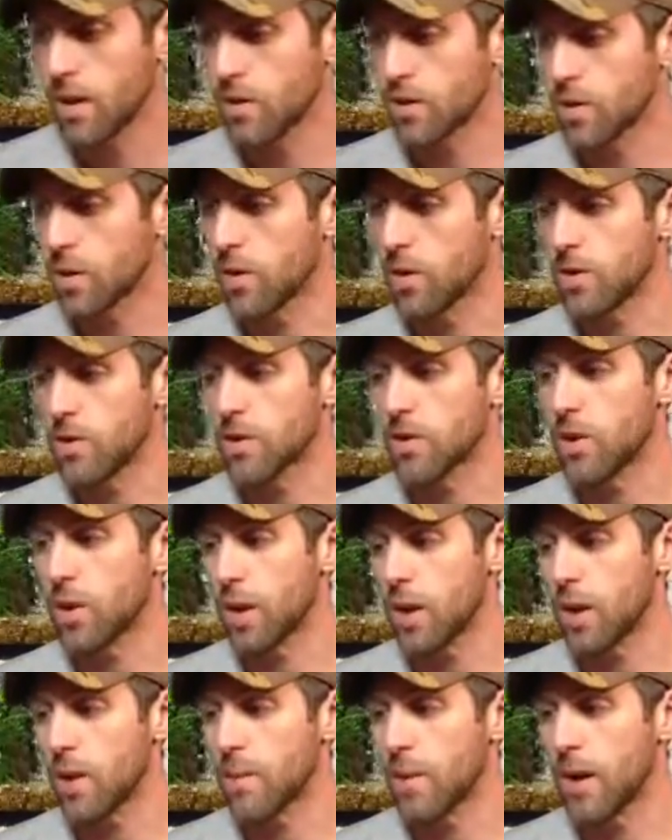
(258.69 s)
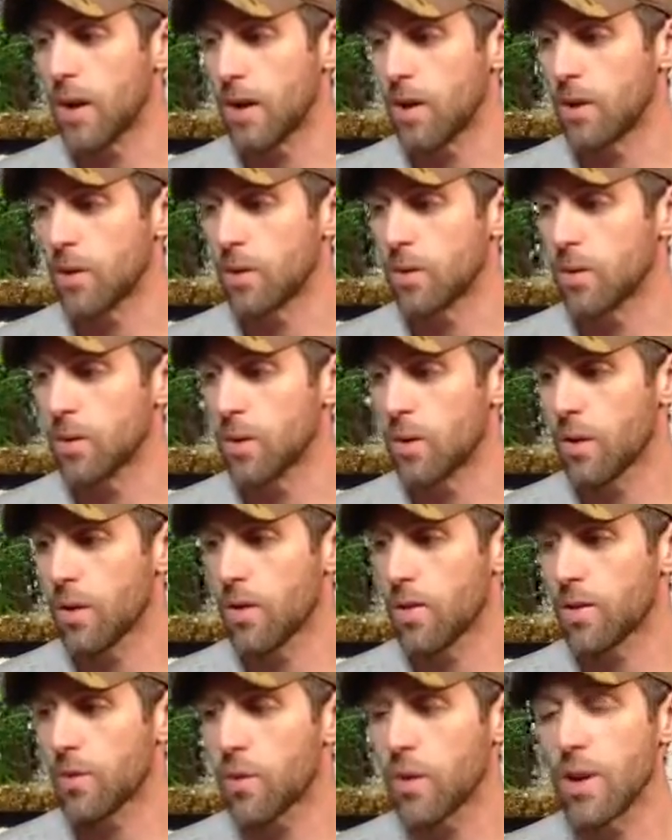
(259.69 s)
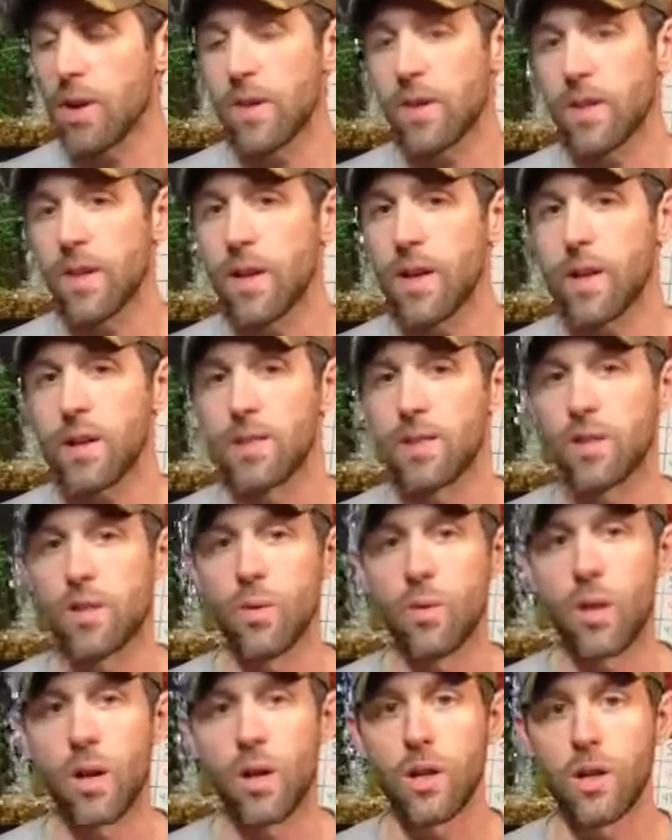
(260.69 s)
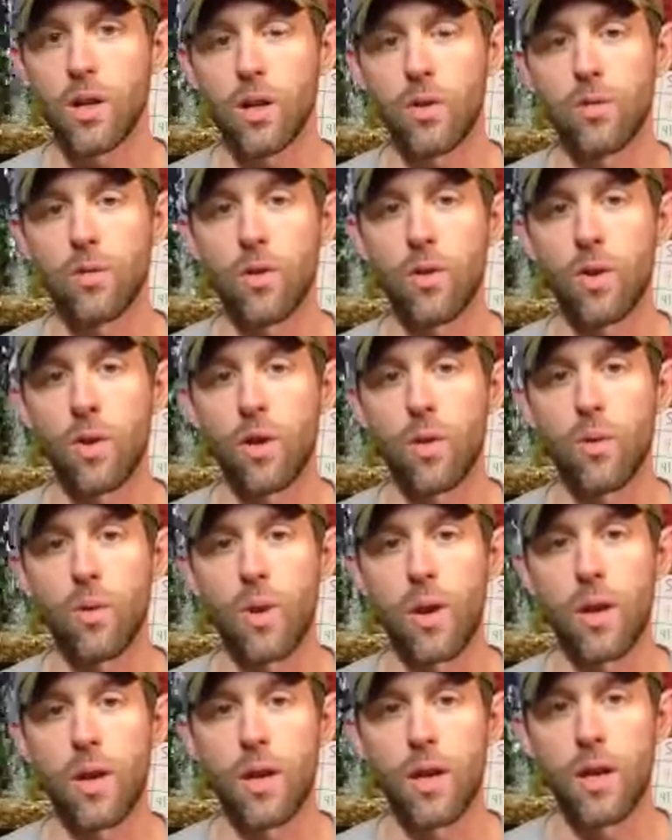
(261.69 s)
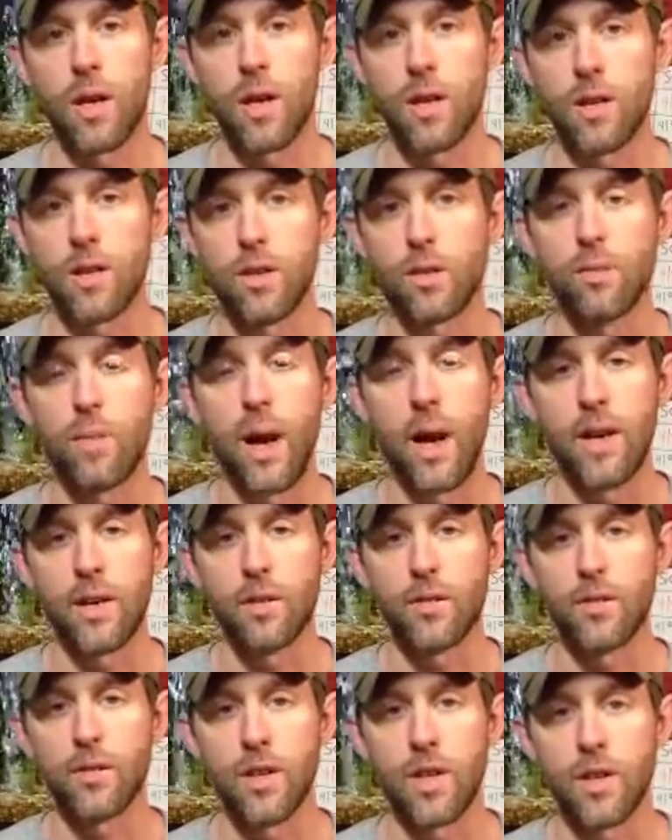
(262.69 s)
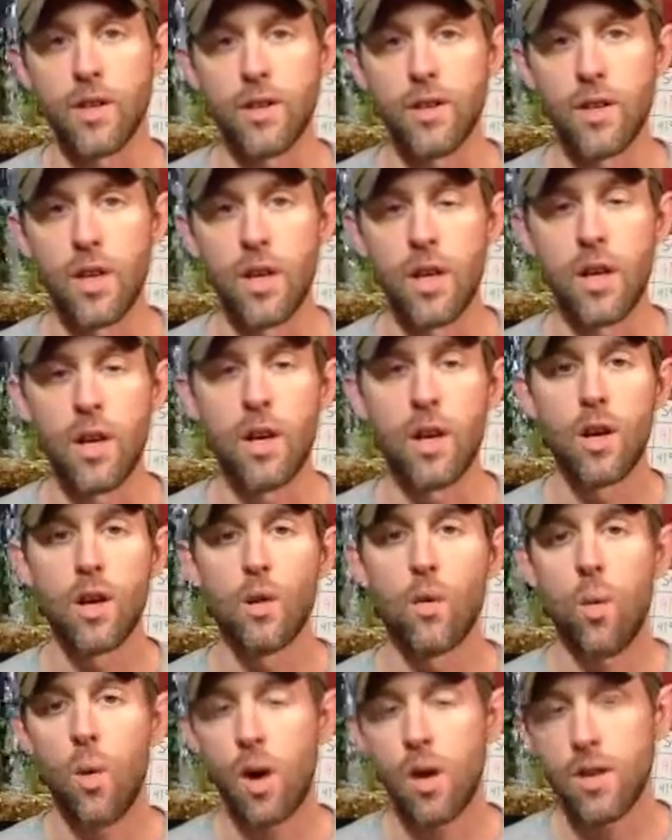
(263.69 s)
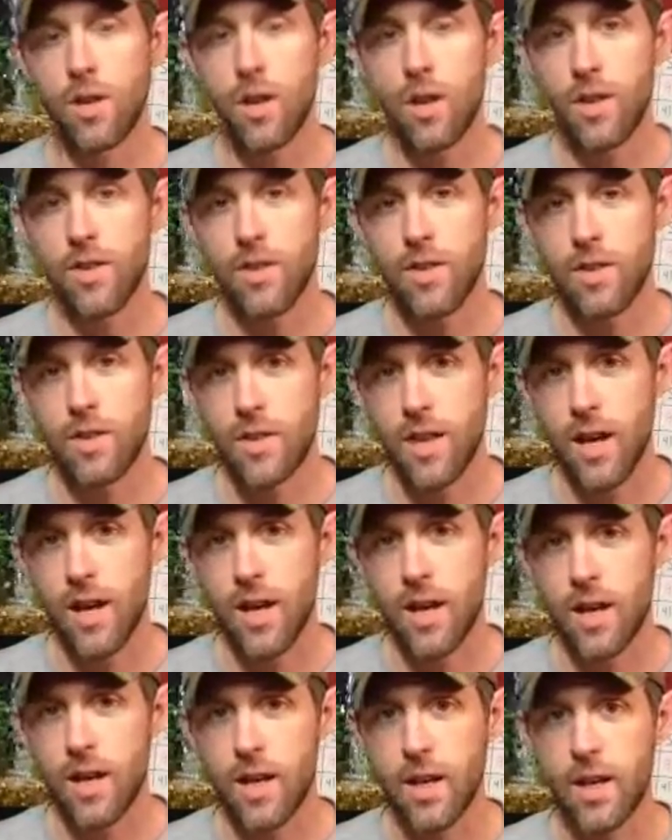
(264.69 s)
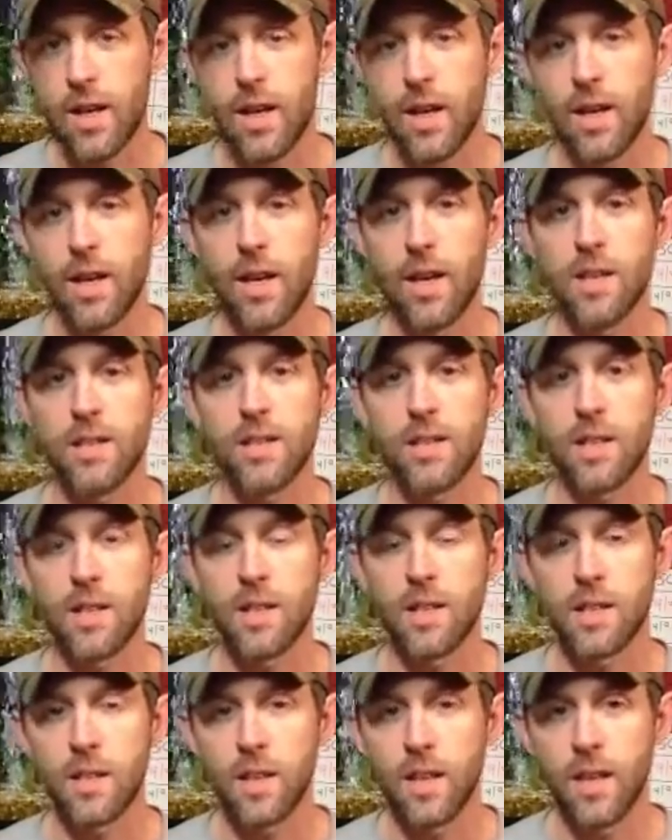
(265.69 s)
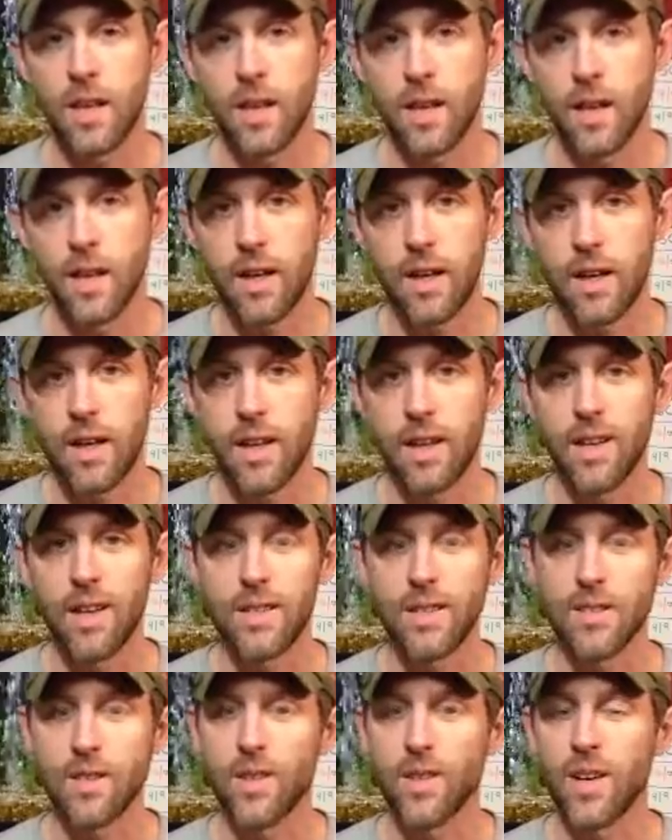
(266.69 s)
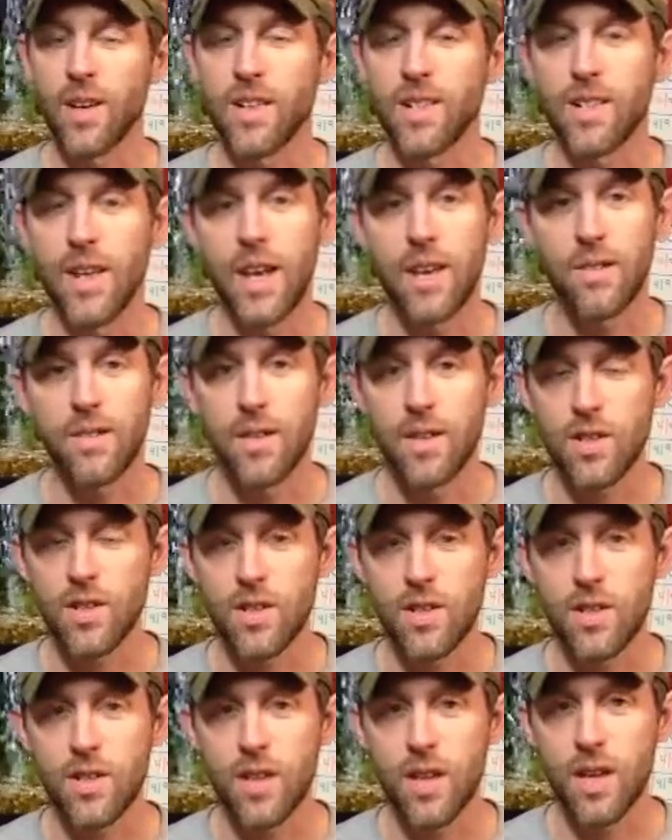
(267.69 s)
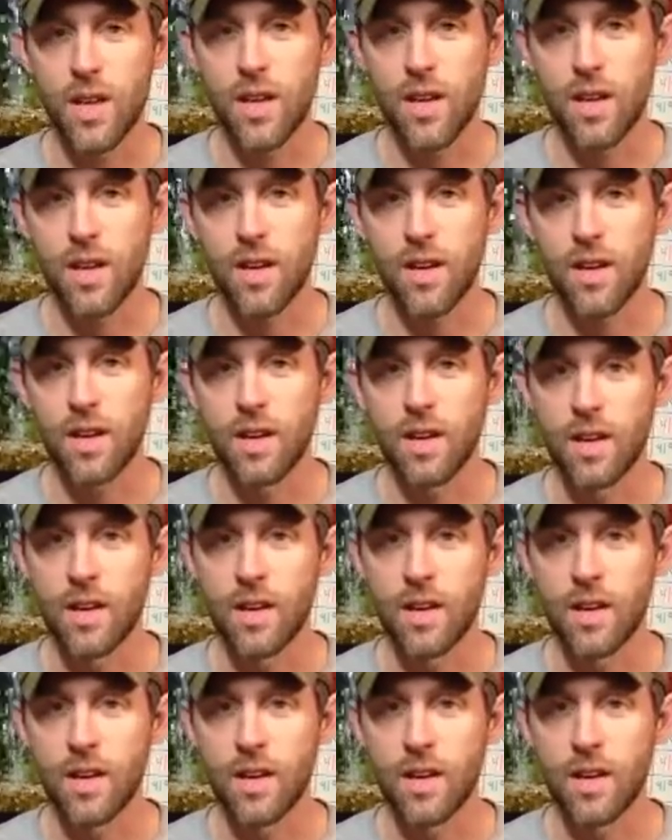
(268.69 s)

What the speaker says: So let's talk about 3 things you want to look for when you buy new fish. Quality of the tank. Is it clear? Is there any dead fish in there?